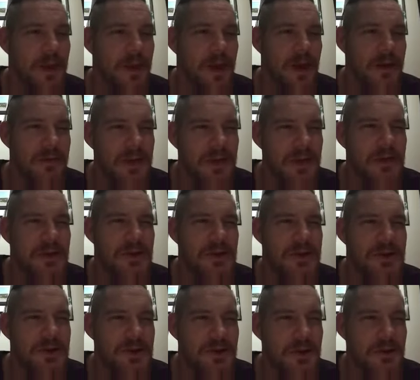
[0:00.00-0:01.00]
I think the
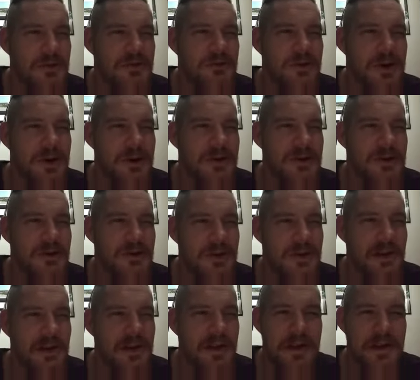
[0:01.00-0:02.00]
genre
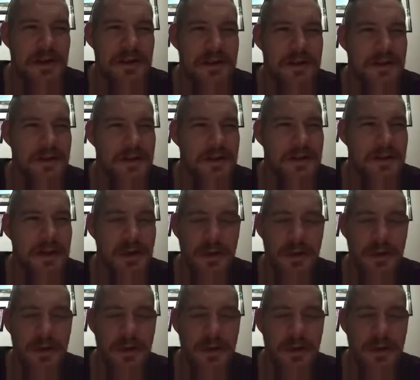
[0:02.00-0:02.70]
chooses the